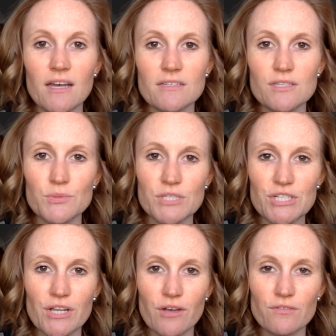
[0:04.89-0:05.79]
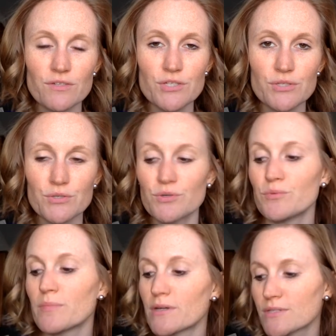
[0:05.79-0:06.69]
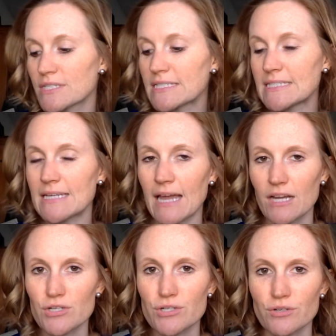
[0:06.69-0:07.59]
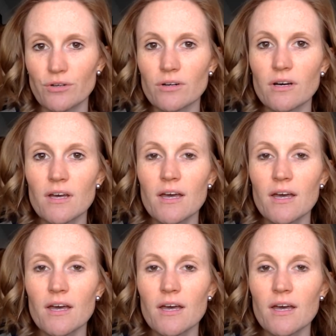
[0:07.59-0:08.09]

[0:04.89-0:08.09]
switching over to mostly natural